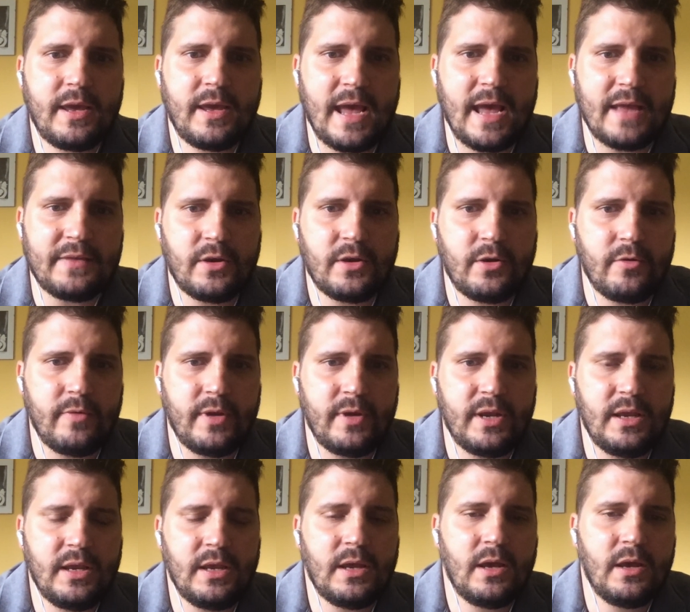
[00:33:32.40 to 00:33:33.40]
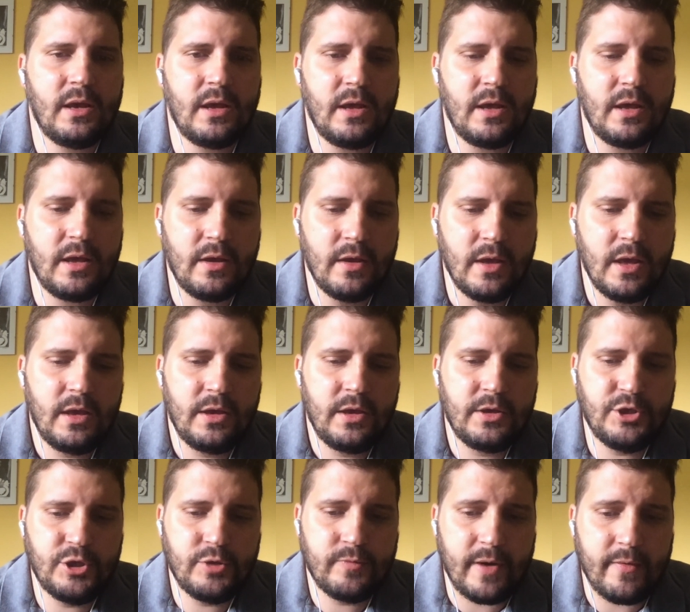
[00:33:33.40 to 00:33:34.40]
category
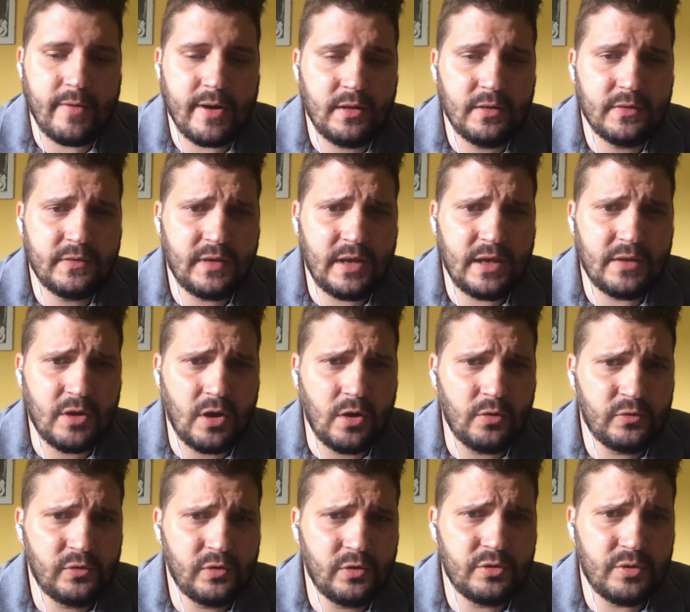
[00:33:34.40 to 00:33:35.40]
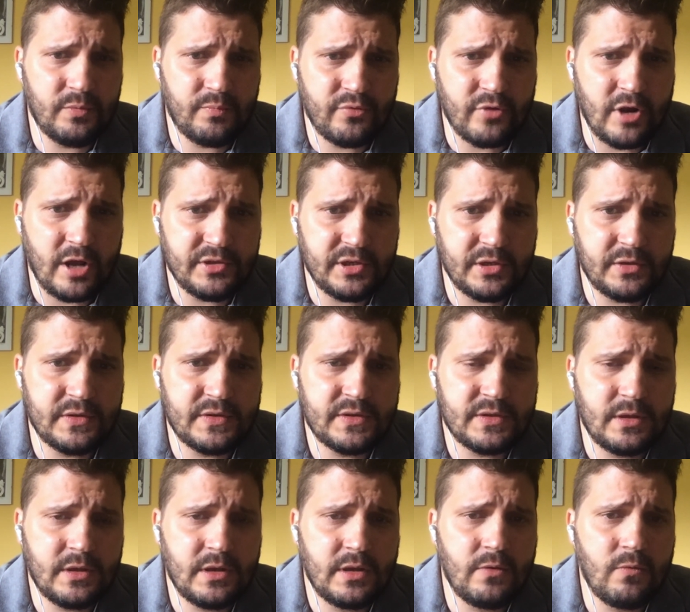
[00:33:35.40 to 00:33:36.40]
URLs and also the product
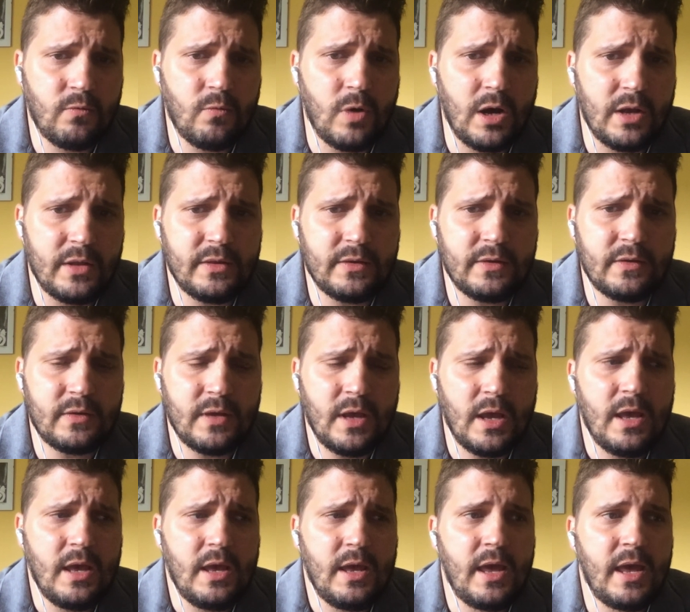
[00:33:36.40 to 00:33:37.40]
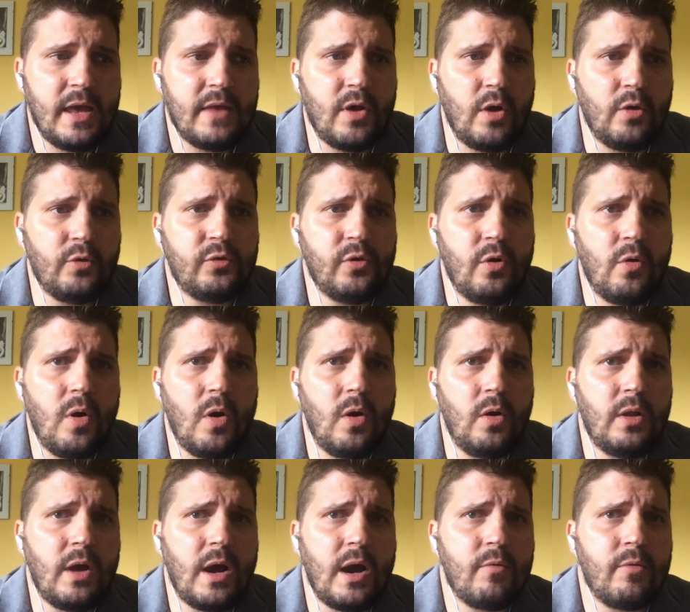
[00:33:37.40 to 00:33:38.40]
ones, and also
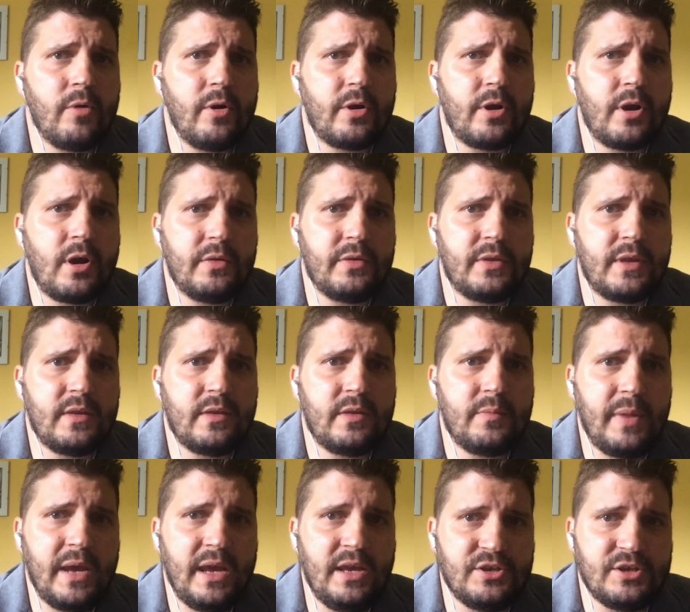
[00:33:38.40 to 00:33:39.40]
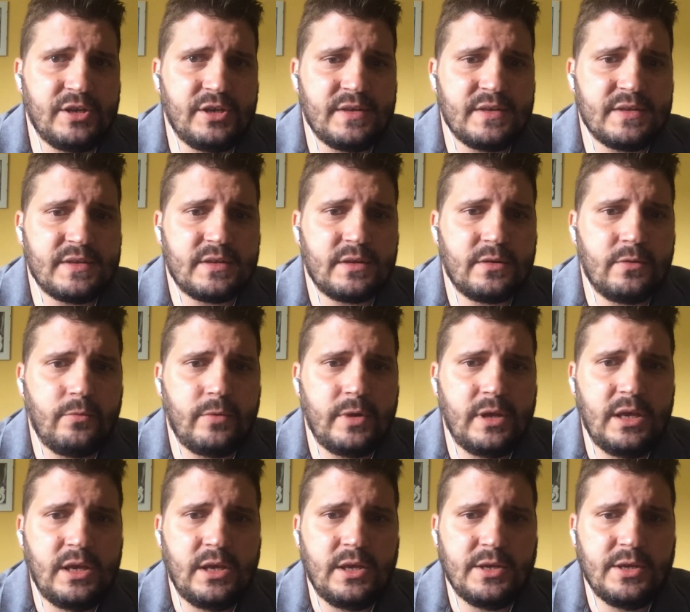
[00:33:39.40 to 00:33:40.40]
all our content pages. We
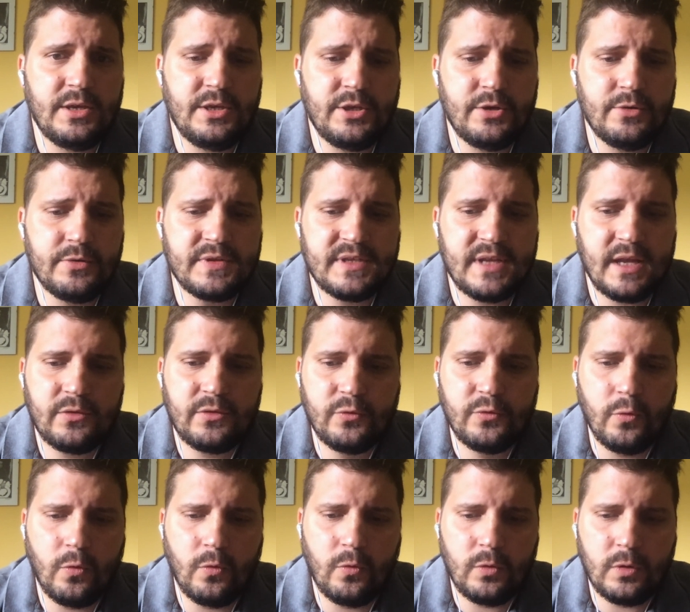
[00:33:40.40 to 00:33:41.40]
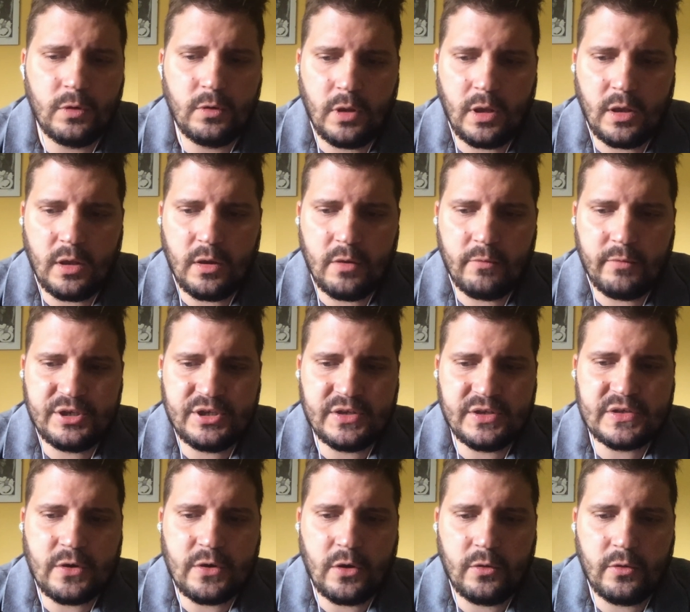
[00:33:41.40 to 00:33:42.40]
used a tool which
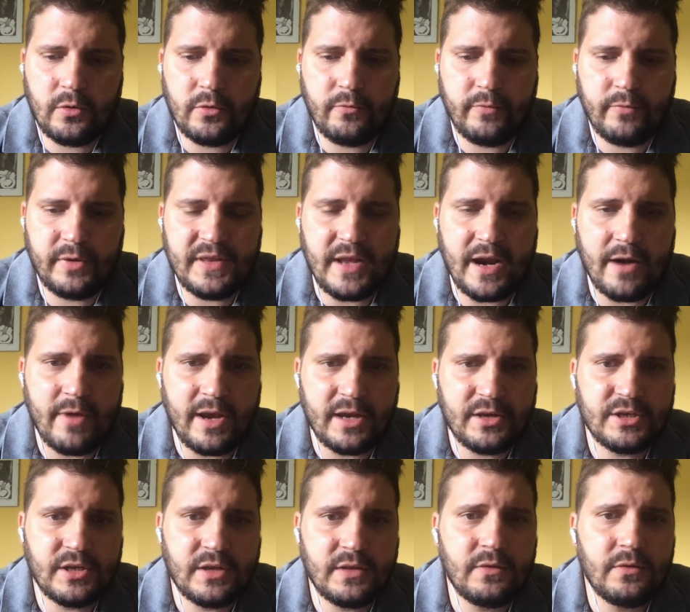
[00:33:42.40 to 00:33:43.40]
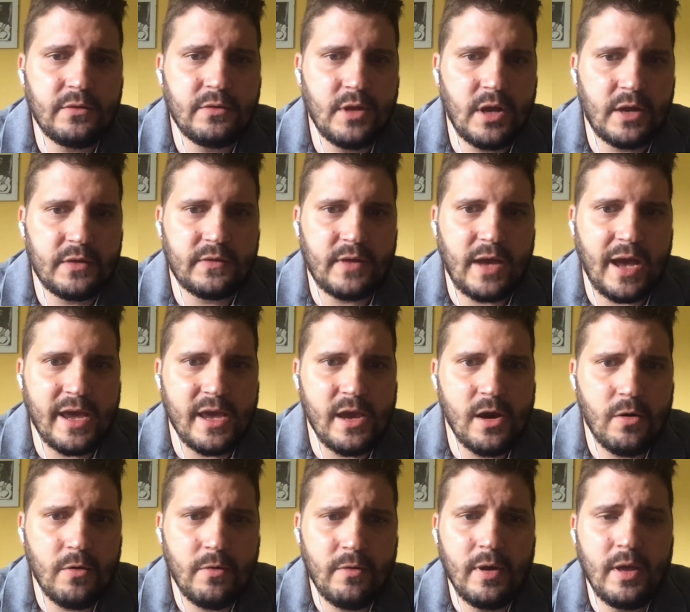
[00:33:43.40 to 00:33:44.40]
is called
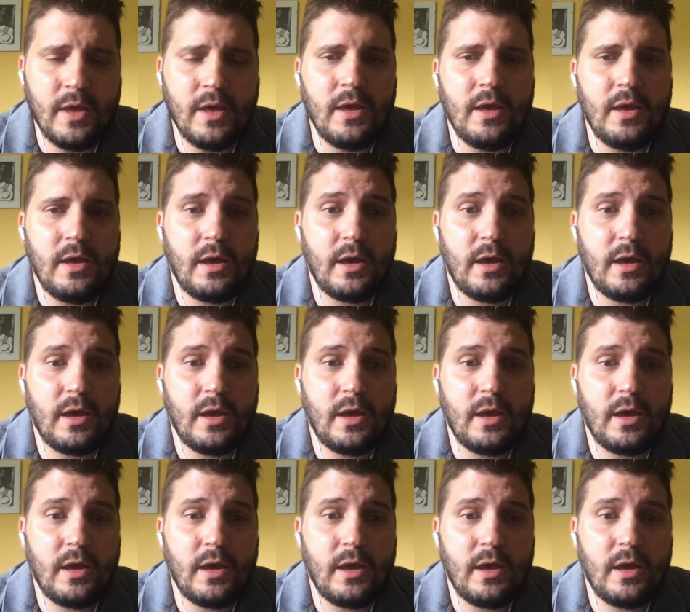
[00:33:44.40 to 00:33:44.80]
Redirection.io, a